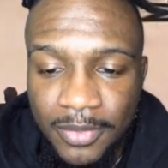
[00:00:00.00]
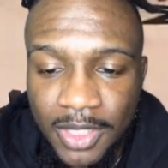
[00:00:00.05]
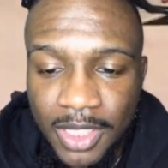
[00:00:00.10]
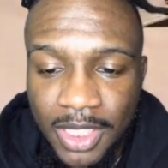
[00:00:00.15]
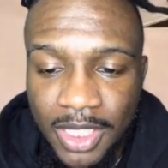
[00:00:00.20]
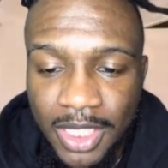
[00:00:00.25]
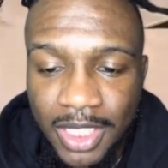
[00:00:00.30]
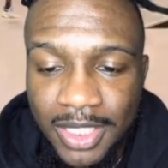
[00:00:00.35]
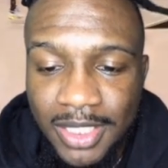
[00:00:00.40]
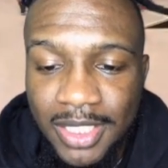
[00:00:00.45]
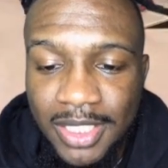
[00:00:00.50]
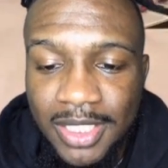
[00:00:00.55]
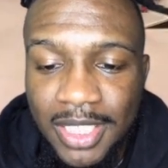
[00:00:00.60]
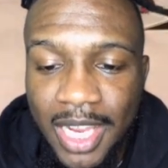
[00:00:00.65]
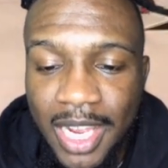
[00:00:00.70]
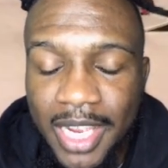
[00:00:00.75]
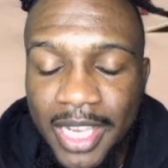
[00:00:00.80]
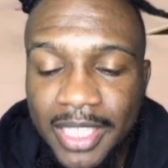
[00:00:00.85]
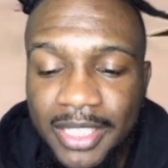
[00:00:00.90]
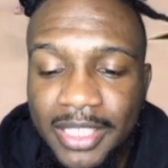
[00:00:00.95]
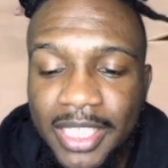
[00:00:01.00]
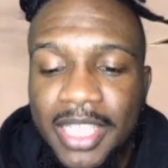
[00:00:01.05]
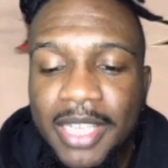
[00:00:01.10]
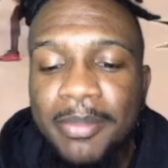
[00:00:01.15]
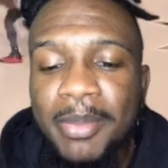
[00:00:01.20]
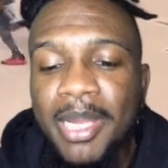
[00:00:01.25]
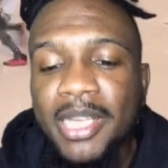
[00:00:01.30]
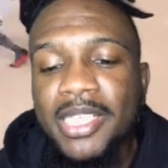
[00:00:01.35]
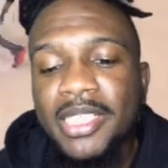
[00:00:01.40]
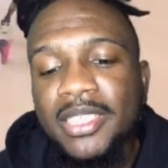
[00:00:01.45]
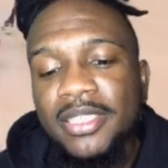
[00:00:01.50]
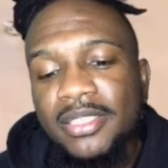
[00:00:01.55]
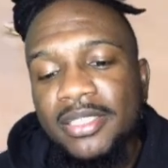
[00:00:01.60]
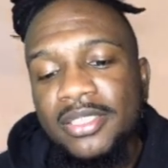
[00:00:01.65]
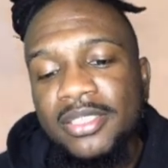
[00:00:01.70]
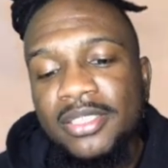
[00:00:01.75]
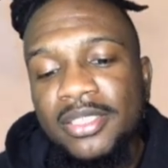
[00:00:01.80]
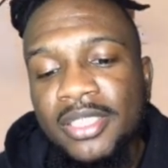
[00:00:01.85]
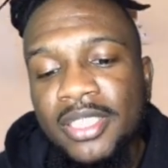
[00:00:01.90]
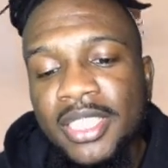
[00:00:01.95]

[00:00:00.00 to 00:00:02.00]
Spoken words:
Because it's like, think about this.